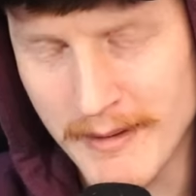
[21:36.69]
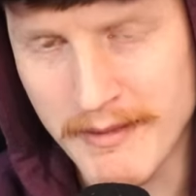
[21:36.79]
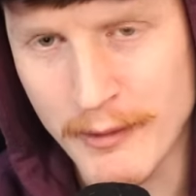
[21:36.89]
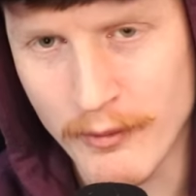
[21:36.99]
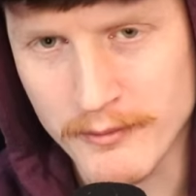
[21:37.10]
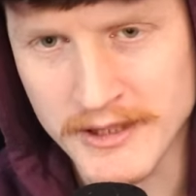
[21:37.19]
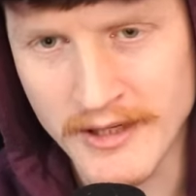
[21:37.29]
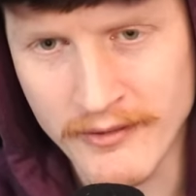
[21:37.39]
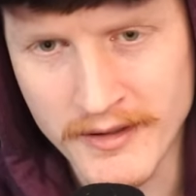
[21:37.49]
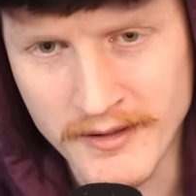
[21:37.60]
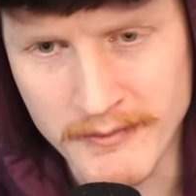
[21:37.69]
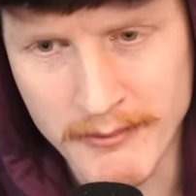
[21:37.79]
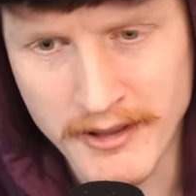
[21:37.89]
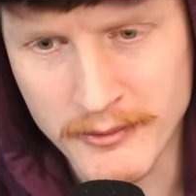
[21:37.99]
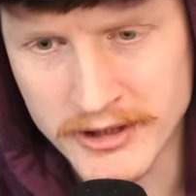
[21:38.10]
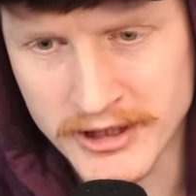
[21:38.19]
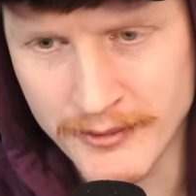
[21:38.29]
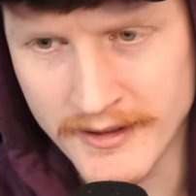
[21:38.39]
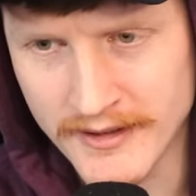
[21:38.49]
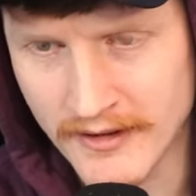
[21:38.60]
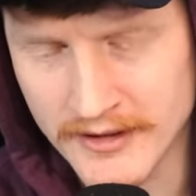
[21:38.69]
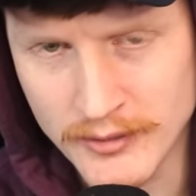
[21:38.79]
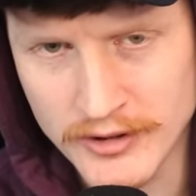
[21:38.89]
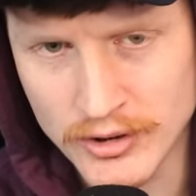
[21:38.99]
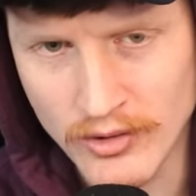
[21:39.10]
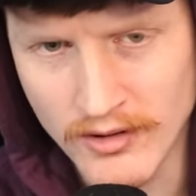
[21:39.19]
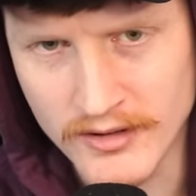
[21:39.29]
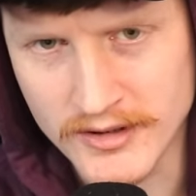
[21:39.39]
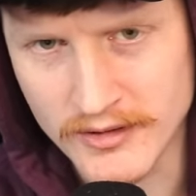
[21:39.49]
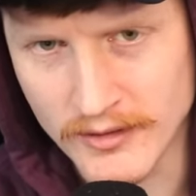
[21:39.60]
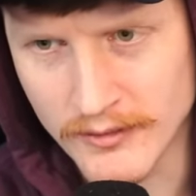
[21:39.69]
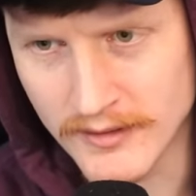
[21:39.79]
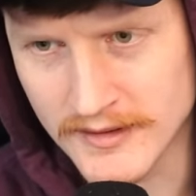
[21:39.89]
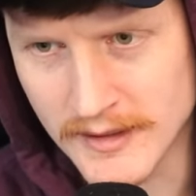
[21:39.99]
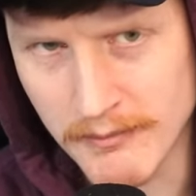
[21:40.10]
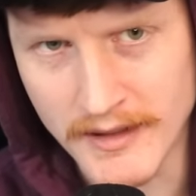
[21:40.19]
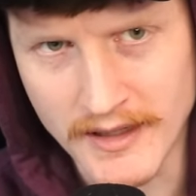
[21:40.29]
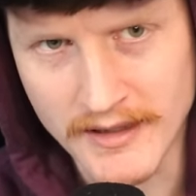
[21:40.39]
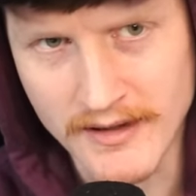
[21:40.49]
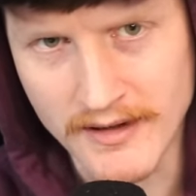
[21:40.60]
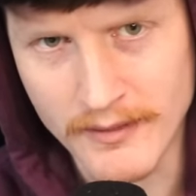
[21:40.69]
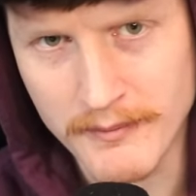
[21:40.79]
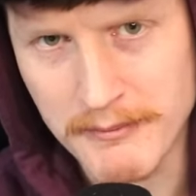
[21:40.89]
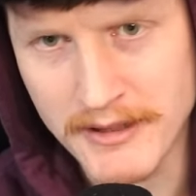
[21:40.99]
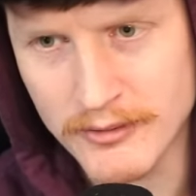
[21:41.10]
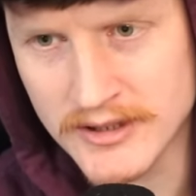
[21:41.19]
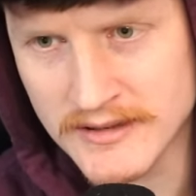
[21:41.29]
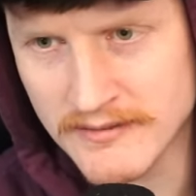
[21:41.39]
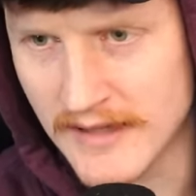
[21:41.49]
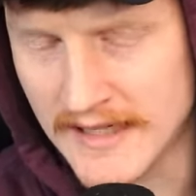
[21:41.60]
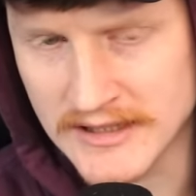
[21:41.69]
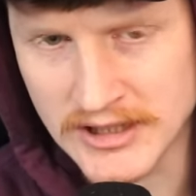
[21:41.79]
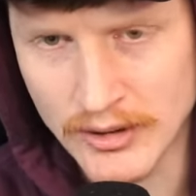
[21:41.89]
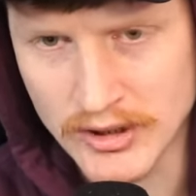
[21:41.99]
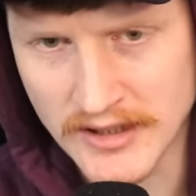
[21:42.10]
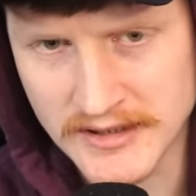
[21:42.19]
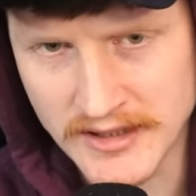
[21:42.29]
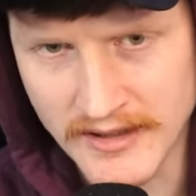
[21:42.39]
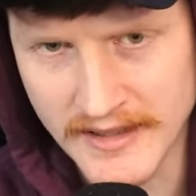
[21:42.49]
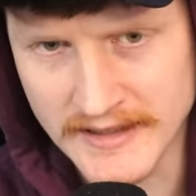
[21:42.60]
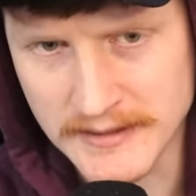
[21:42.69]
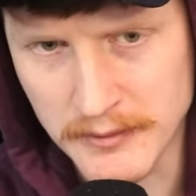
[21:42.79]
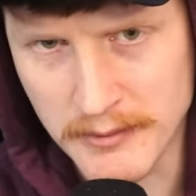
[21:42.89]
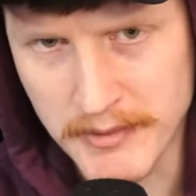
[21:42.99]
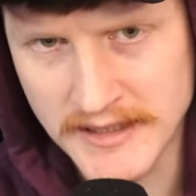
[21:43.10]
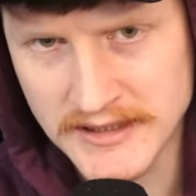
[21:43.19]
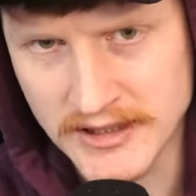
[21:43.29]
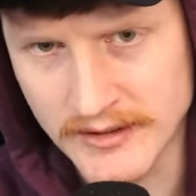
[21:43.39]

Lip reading: maybe they were up to no good. Maybe they were shooting, like doing drugs or something. I don't know. Maybe they were just had social anxiety and didn't want to pass